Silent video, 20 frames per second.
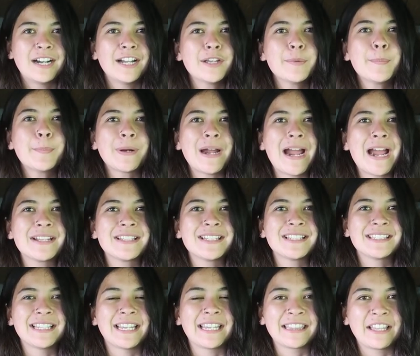I am proud
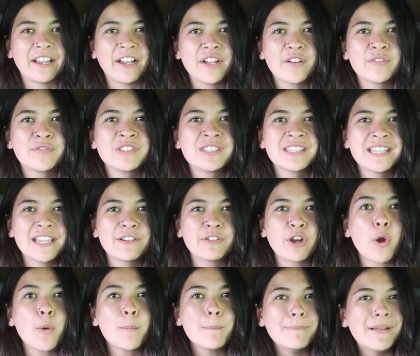to say that I have
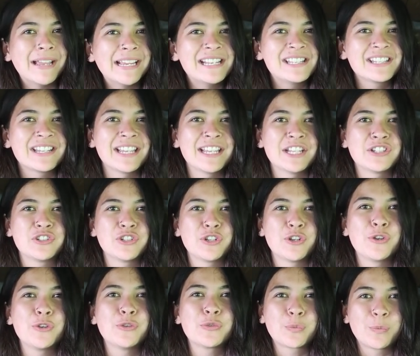zero major
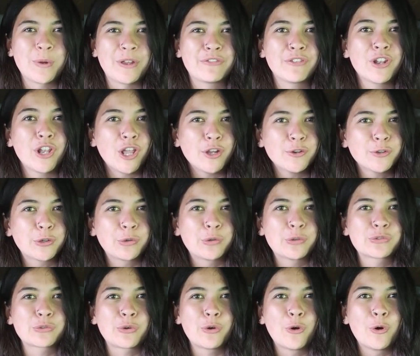issues with
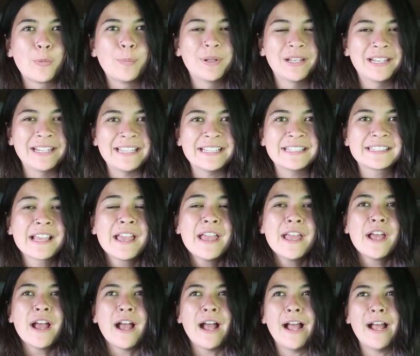locals or police.
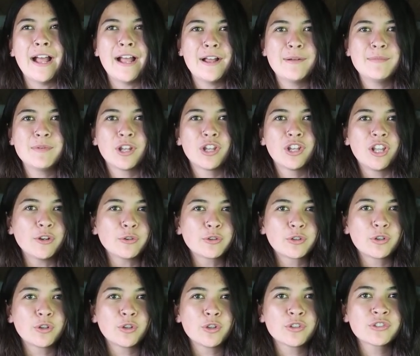Um,
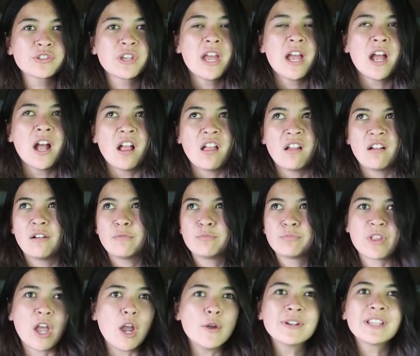locals,
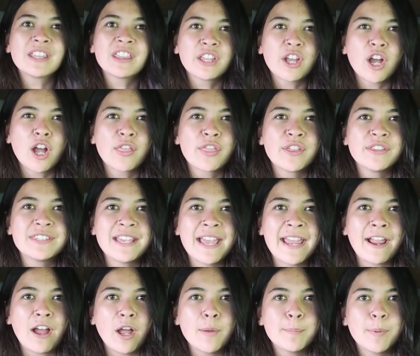only the other
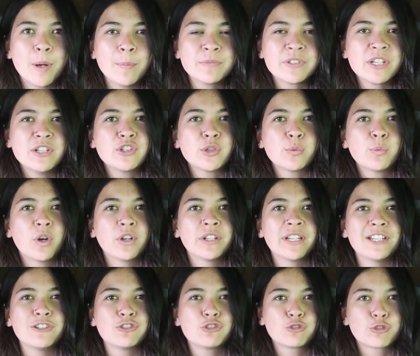day I bumped into one
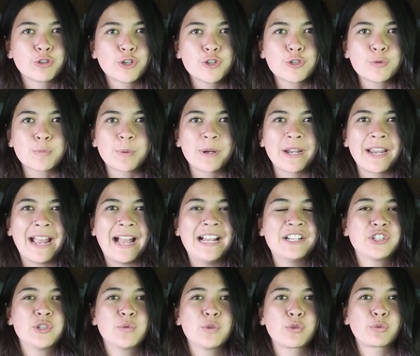in Shrewsbury
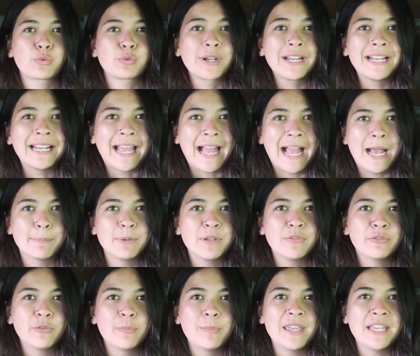and she was really happy
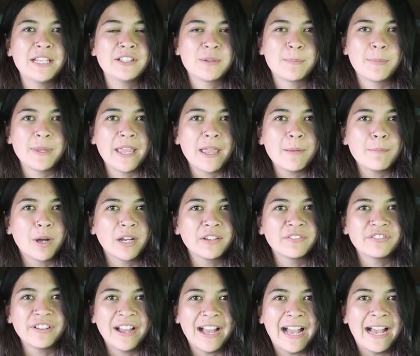for me to be in my
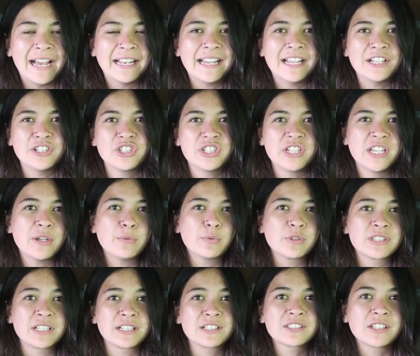van and she
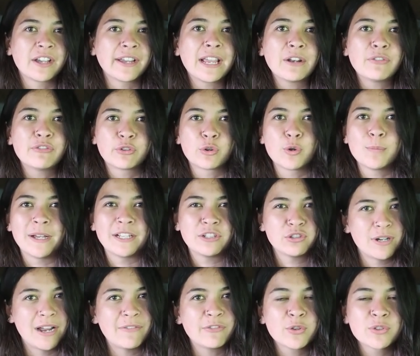was excited for all my
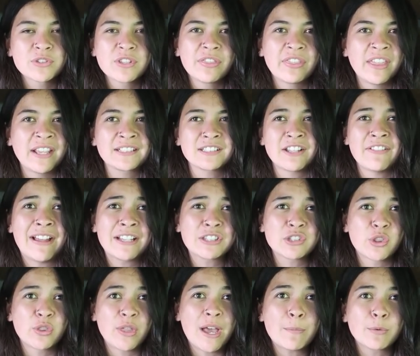travels and things like
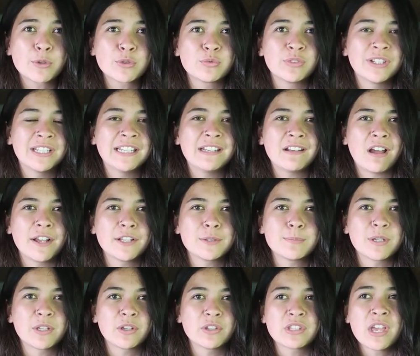that so that was really nice
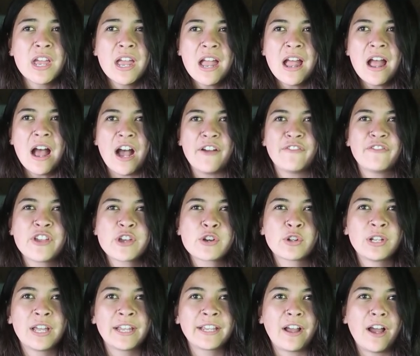because I
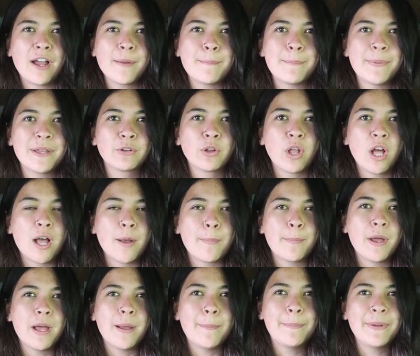feel like I built
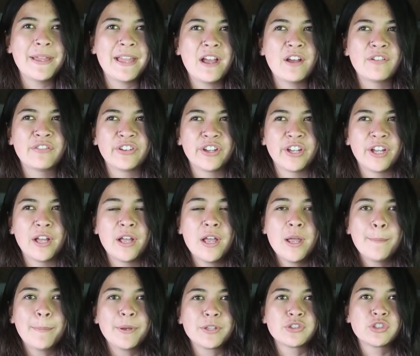up a bit of a
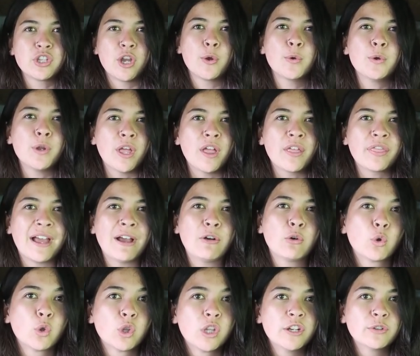persona that
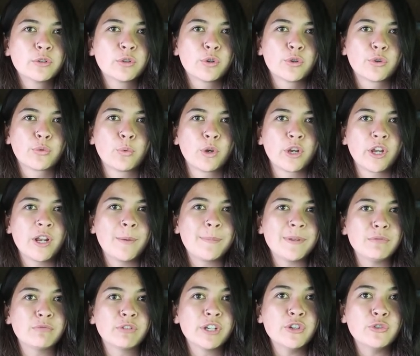all locals were going to
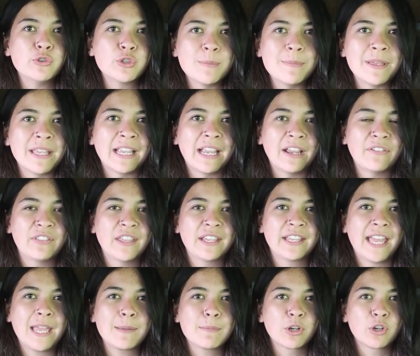be rude to me if they
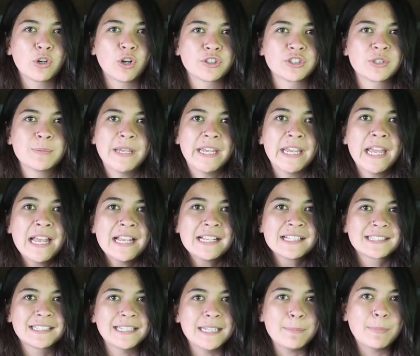came across me
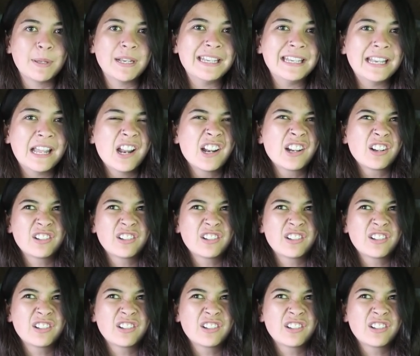sleeping